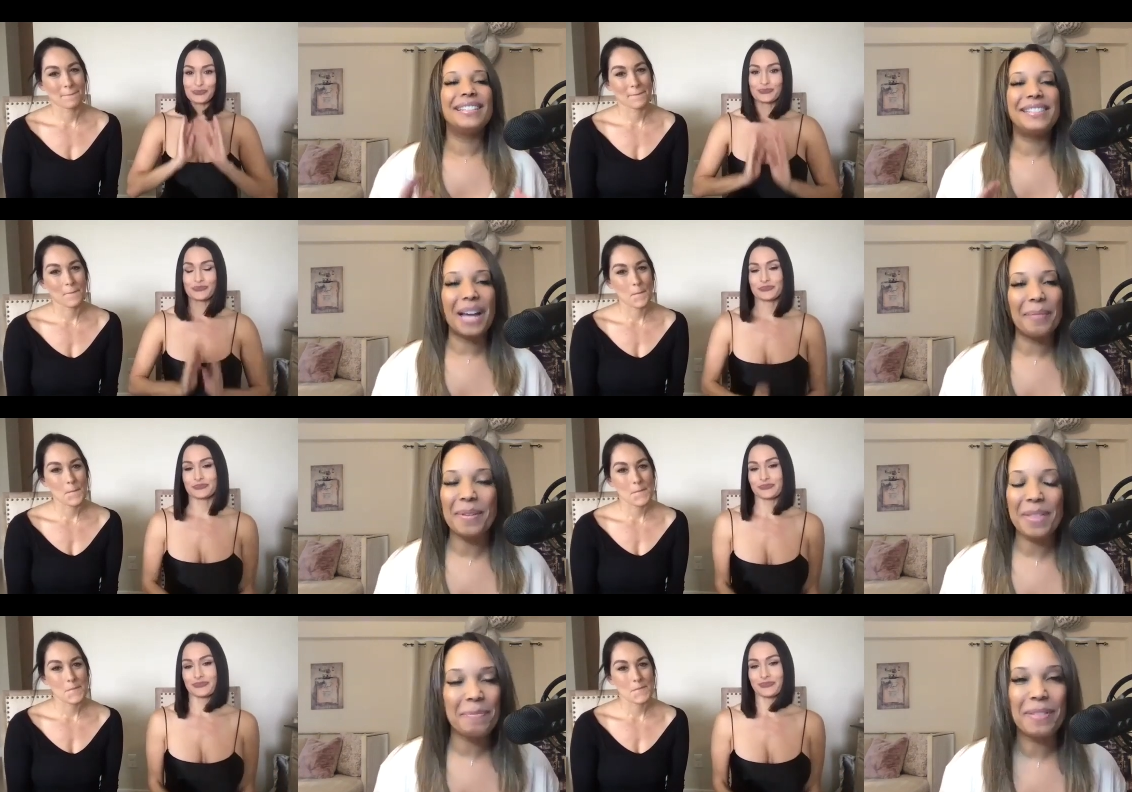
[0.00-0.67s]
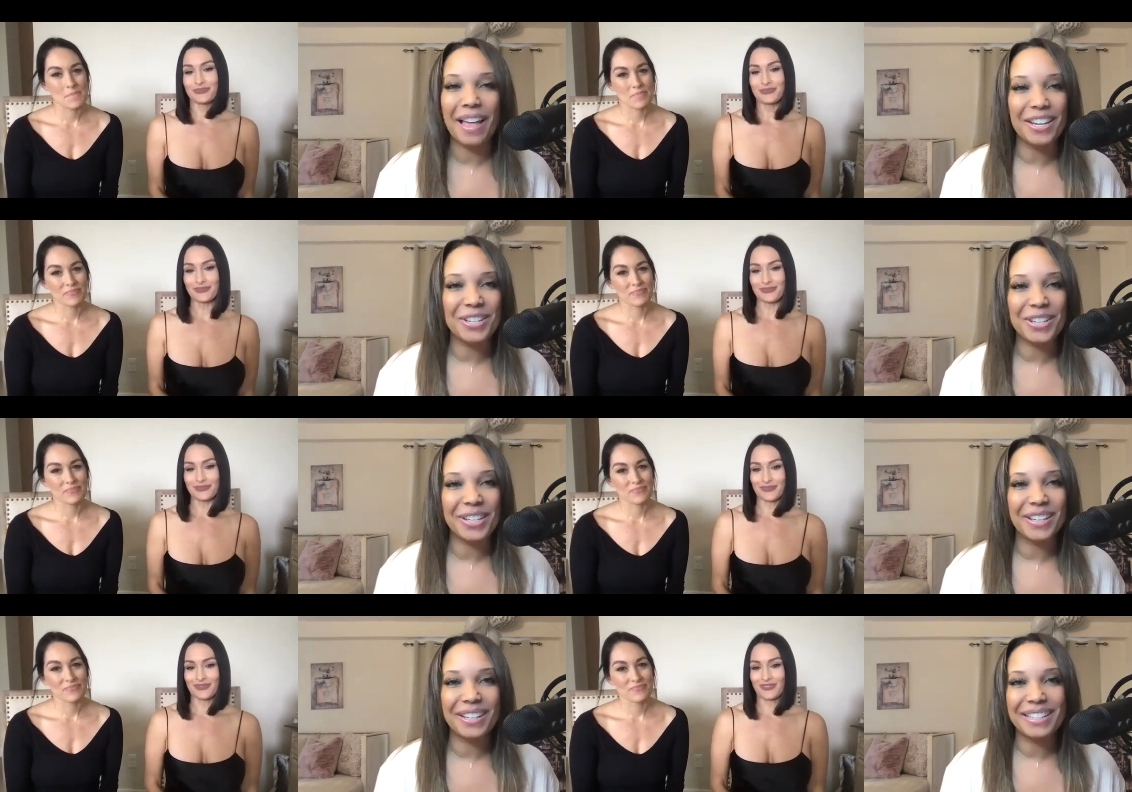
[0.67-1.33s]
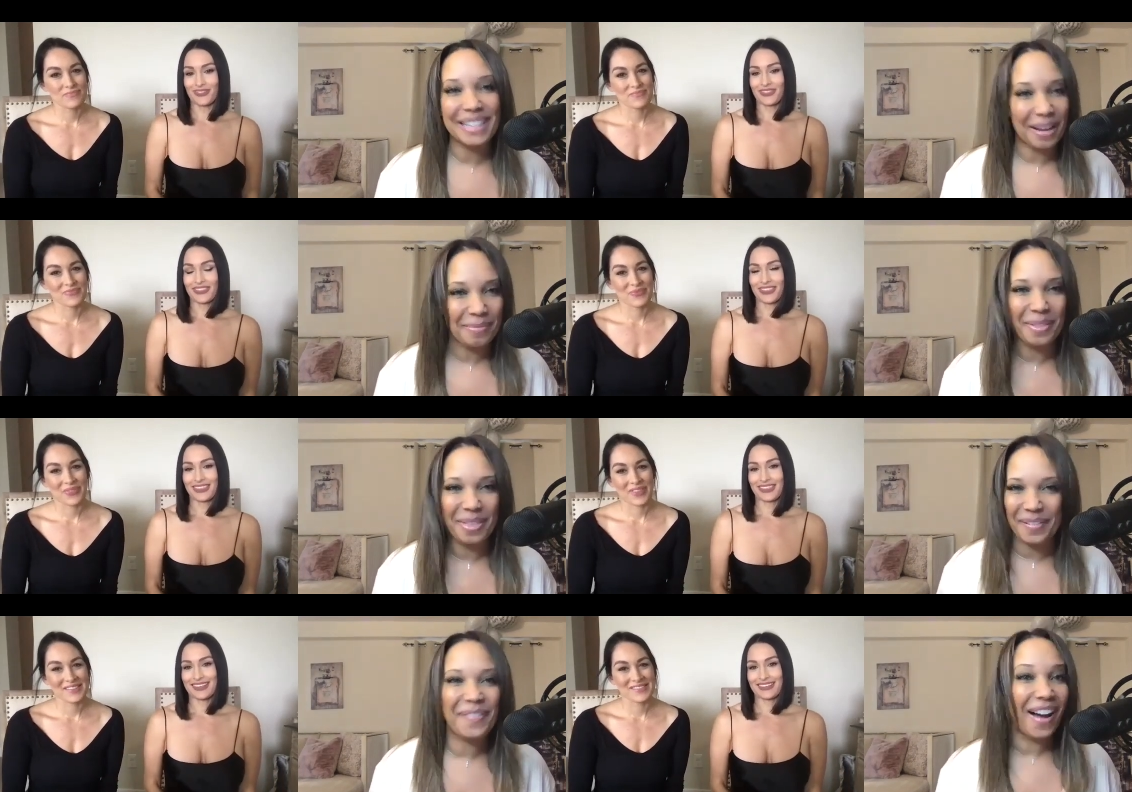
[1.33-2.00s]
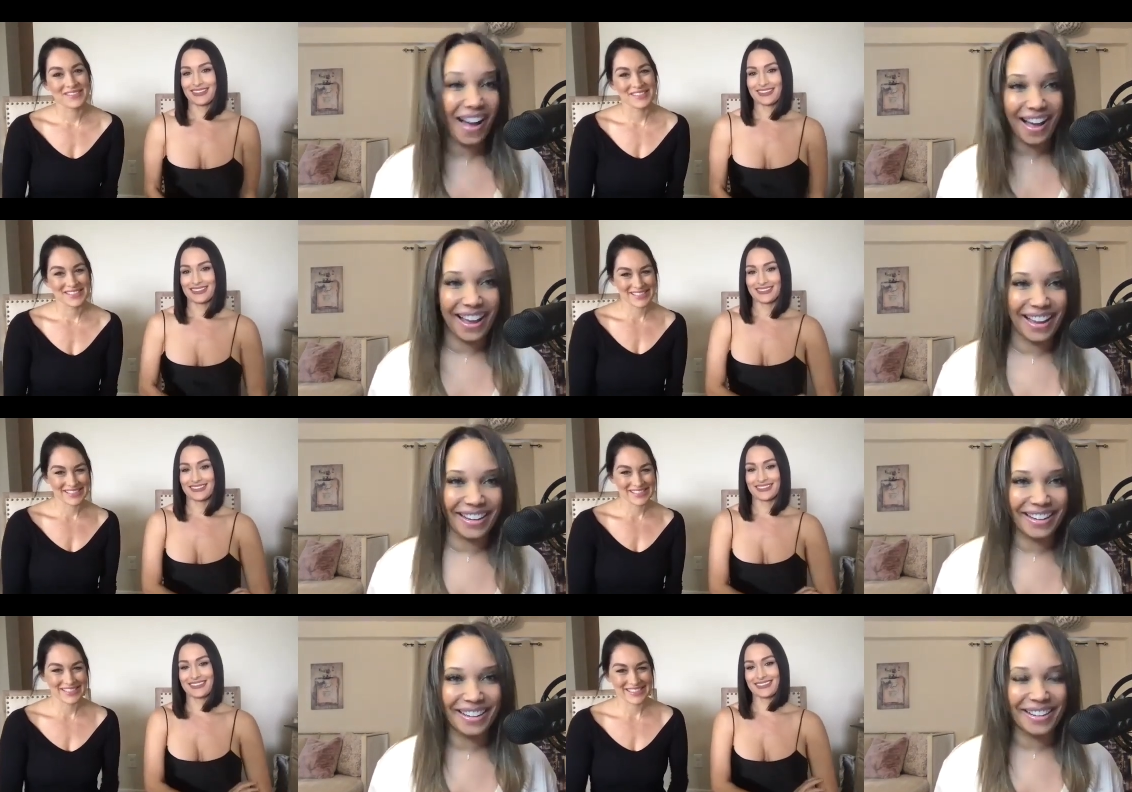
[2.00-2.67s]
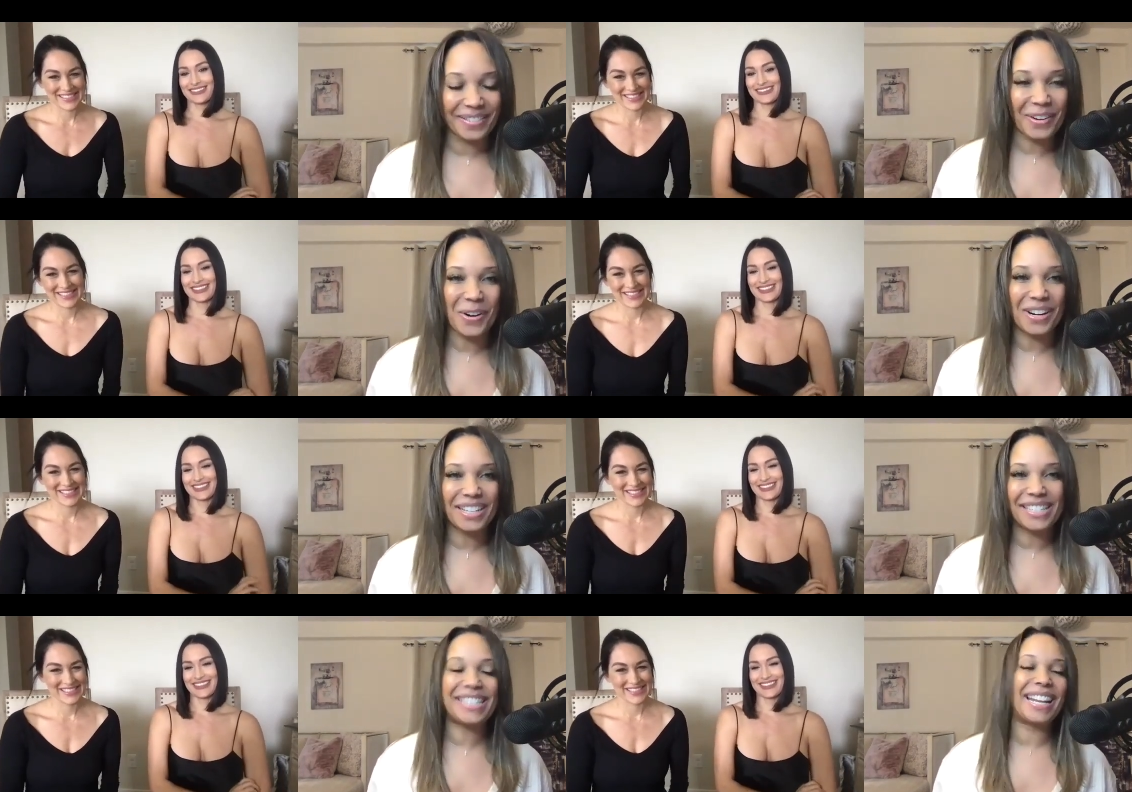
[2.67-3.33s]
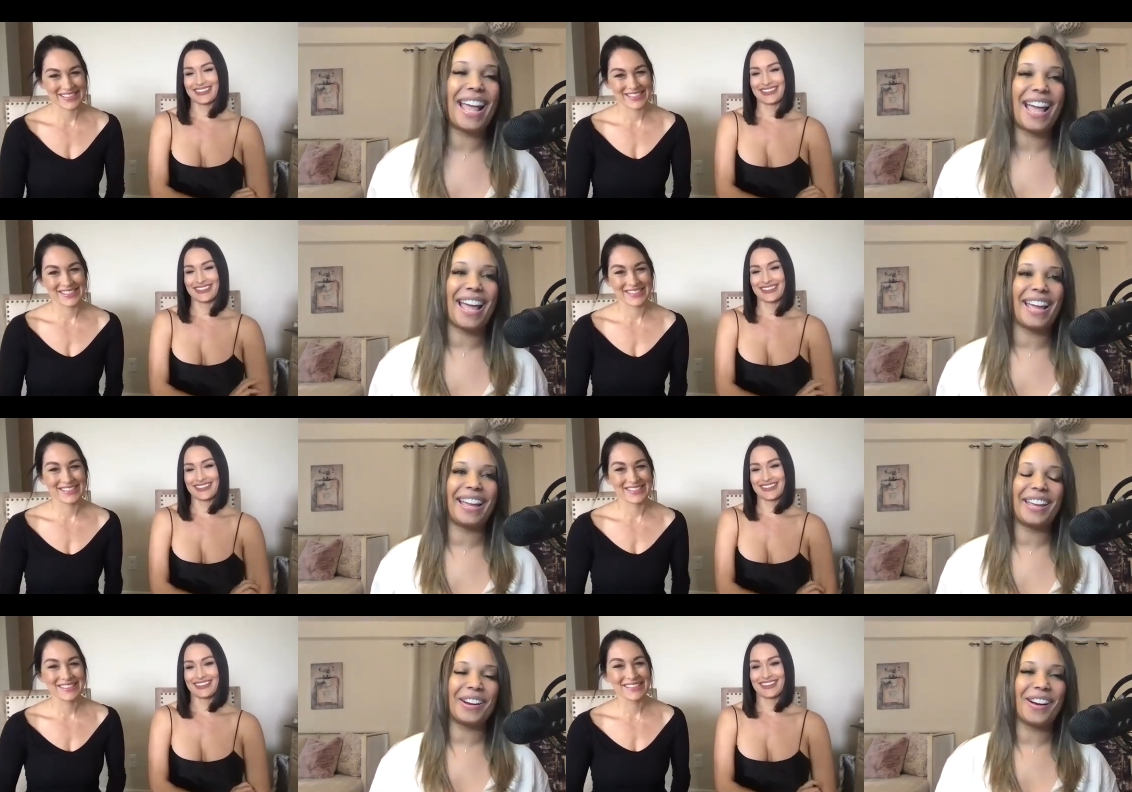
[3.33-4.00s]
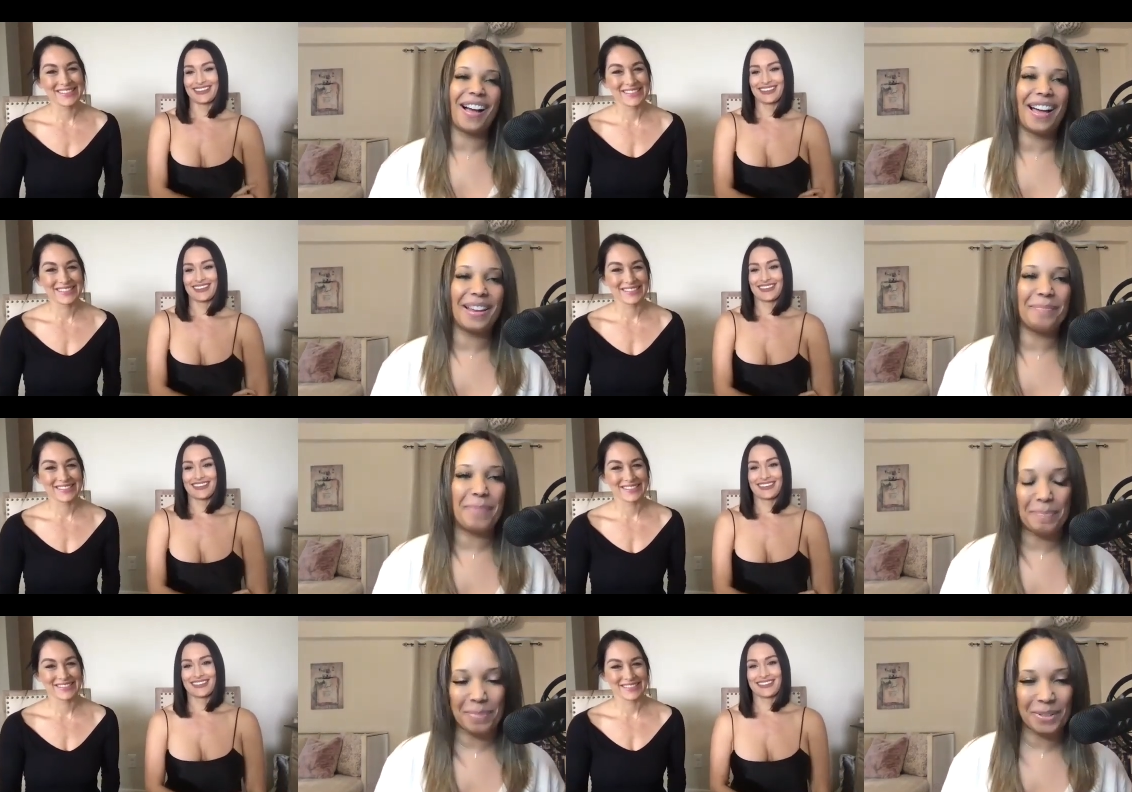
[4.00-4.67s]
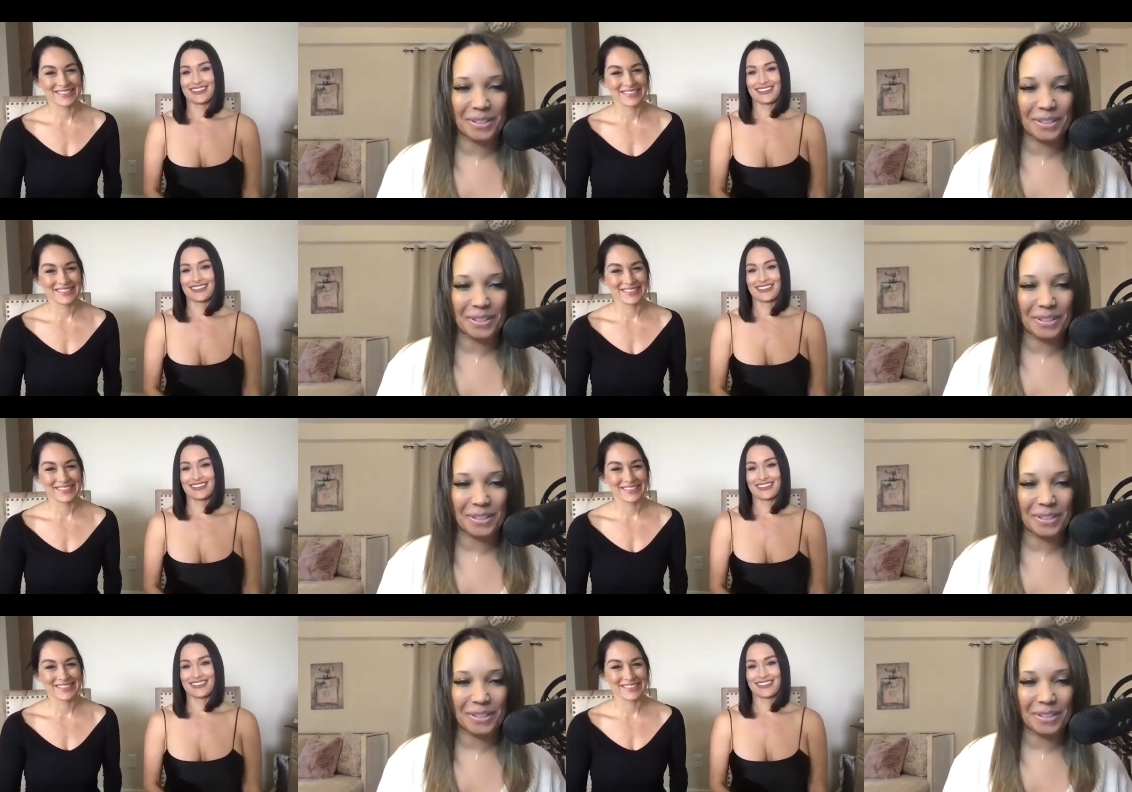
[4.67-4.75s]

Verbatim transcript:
Speaker 1: Double the pleasure, double the fun. Of course, today here on Pitbull's